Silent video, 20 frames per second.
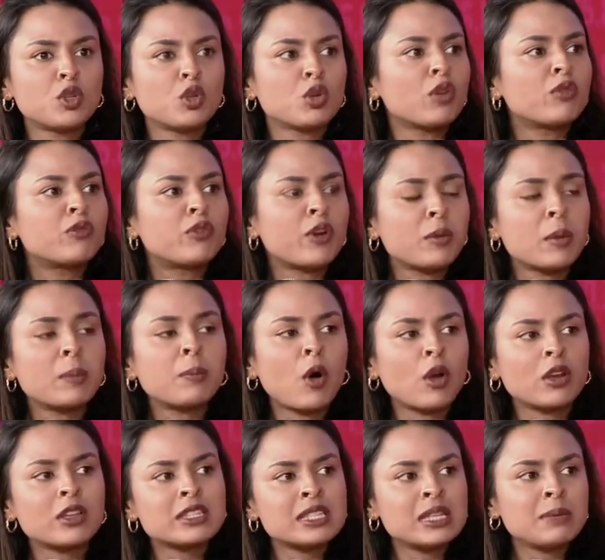from a
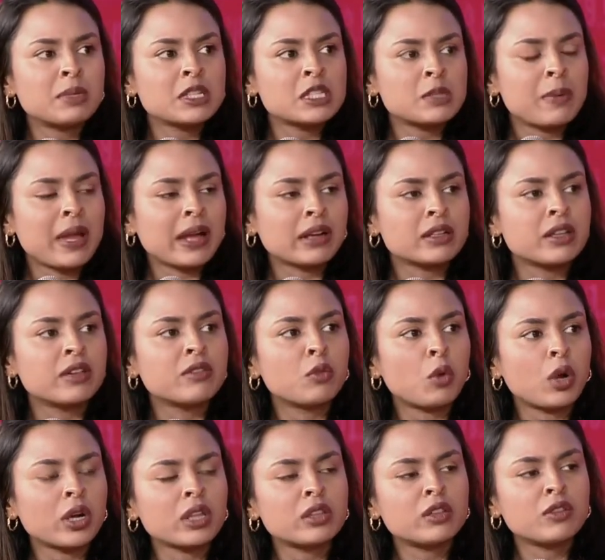policy perspective,
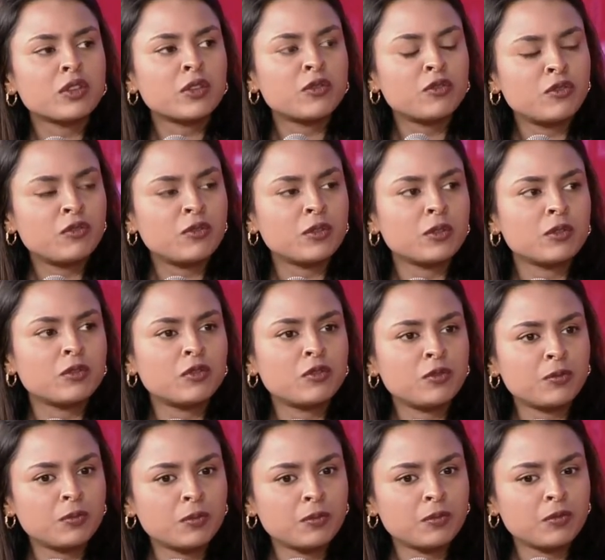what are the
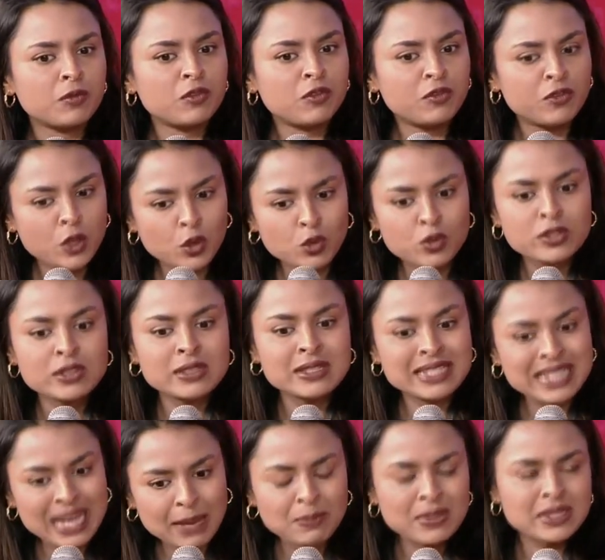few
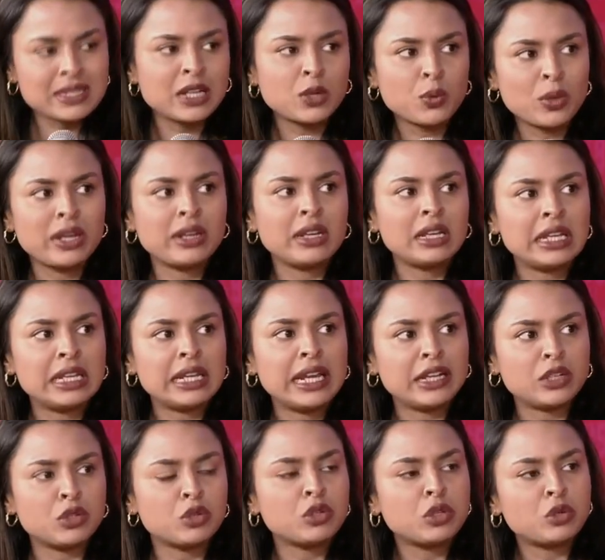steps that we really
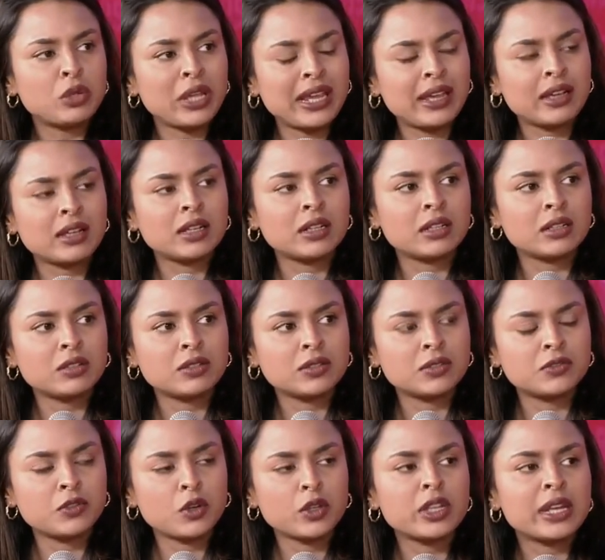need to take
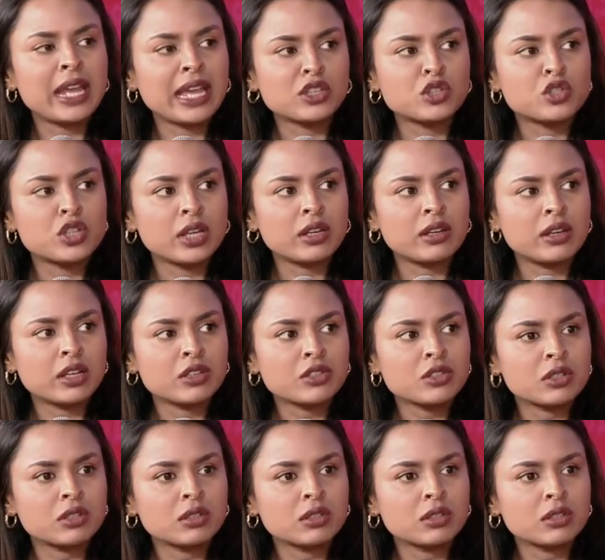for the next generation?